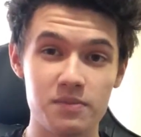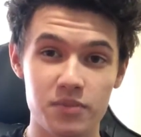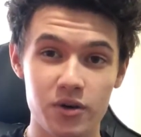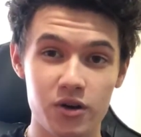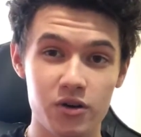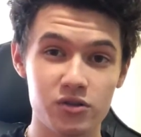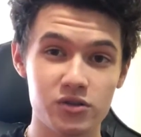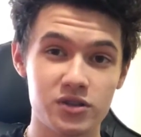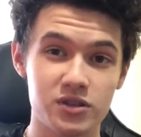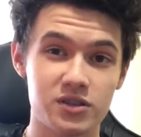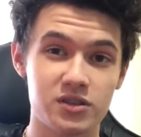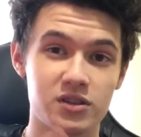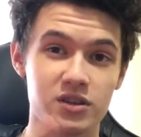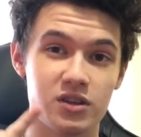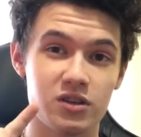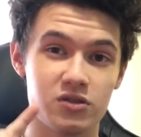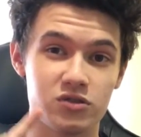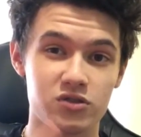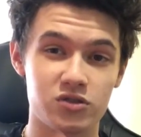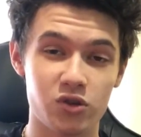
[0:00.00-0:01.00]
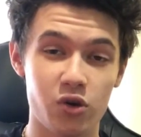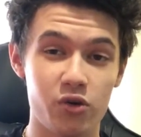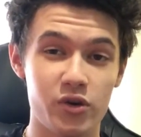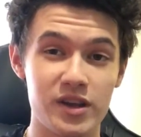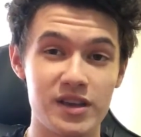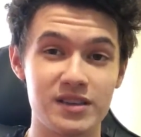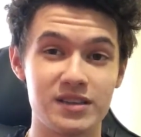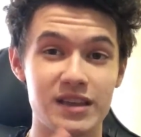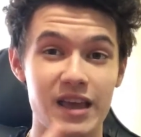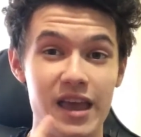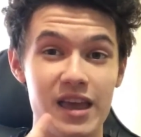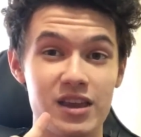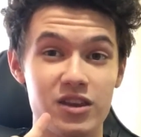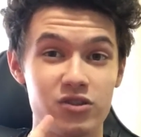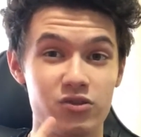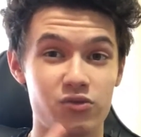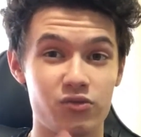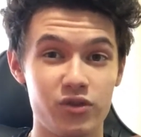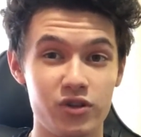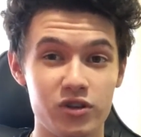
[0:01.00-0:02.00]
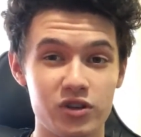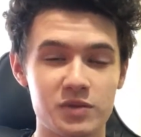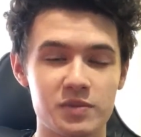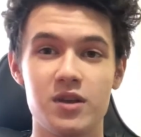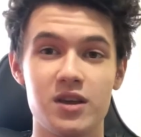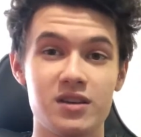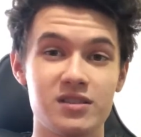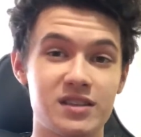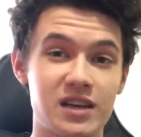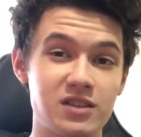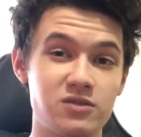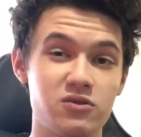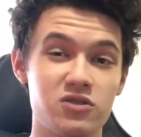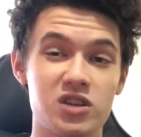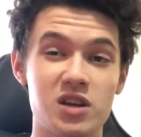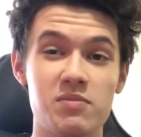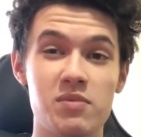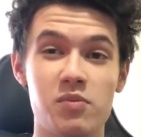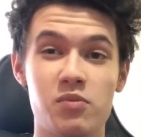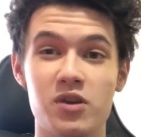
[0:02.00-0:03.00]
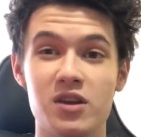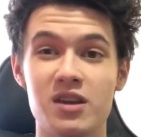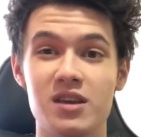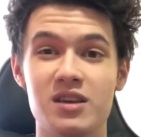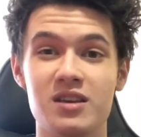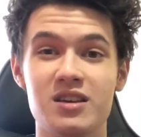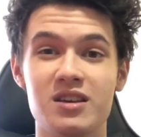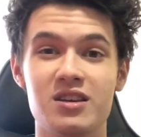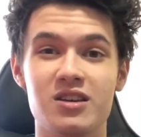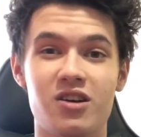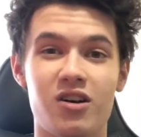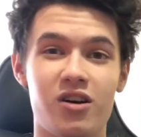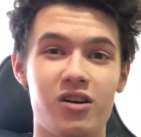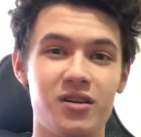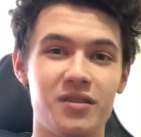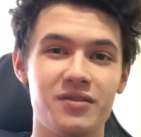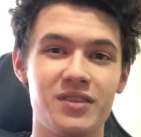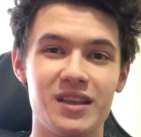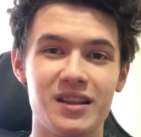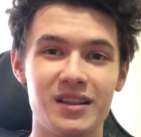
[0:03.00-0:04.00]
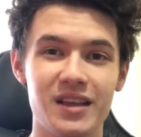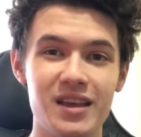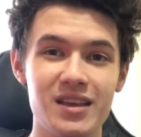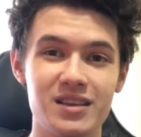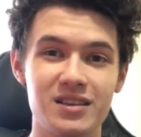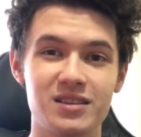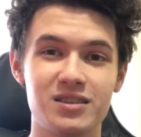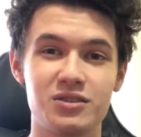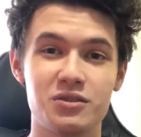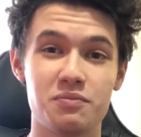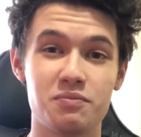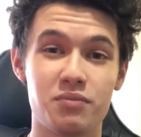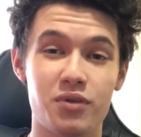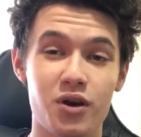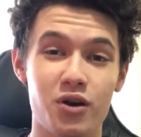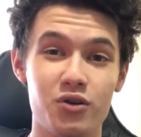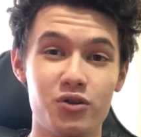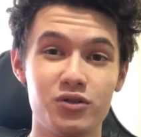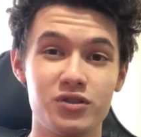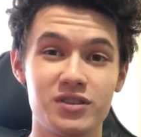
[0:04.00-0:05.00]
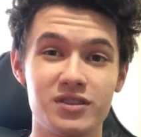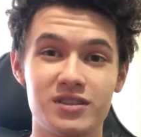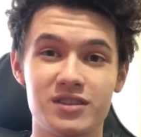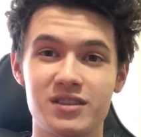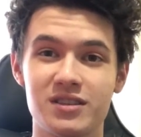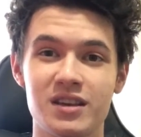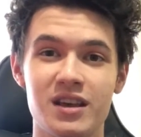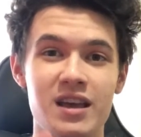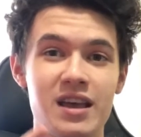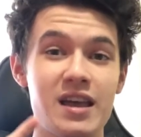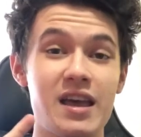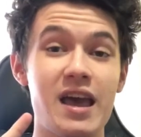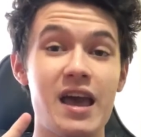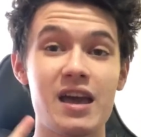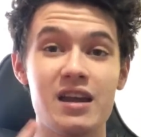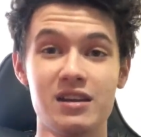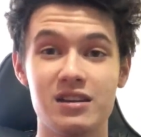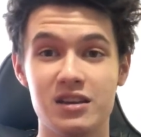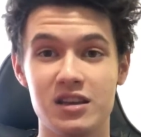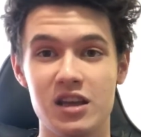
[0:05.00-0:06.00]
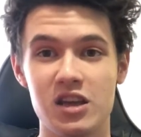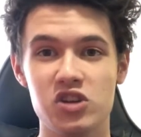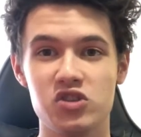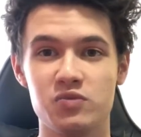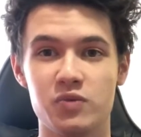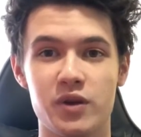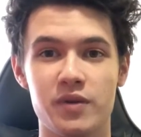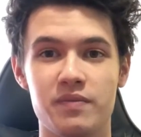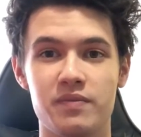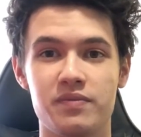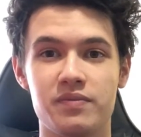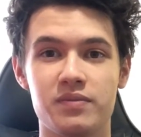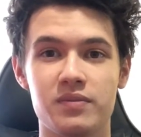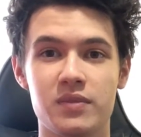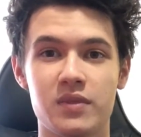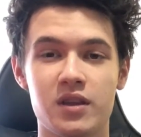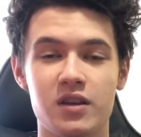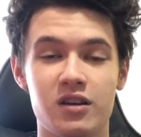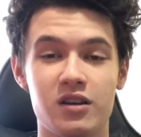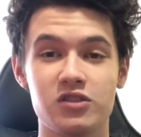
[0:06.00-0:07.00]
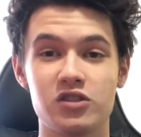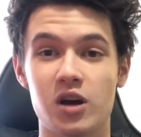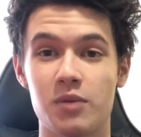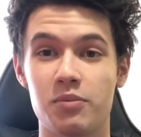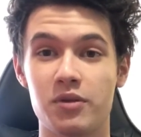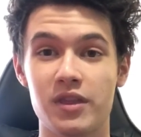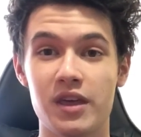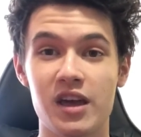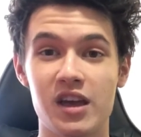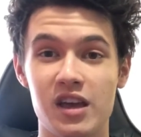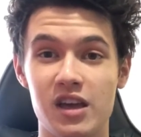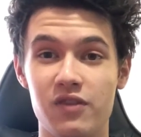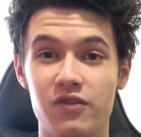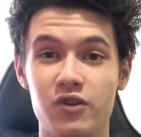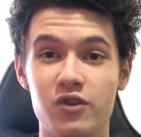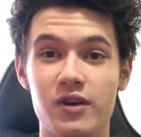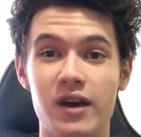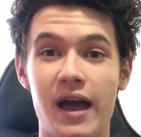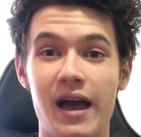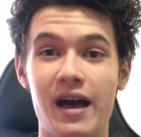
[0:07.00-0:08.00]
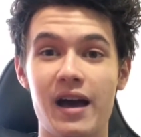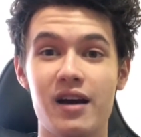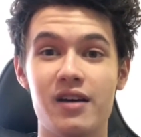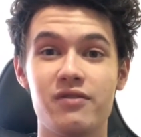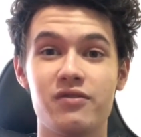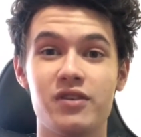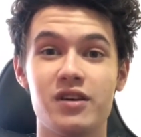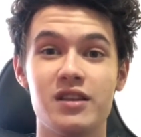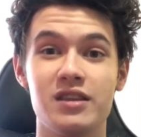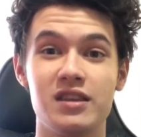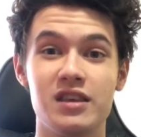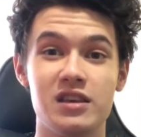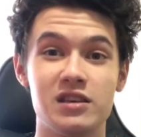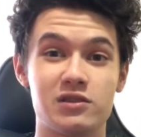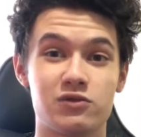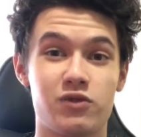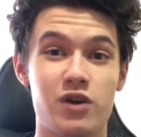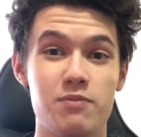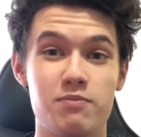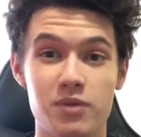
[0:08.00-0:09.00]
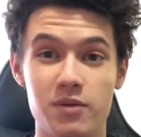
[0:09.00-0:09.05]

posts, your stories, and your reels, because that's what's gonna be bringing in all of the likes, posts, and engagement. On top of that, if you have the swipe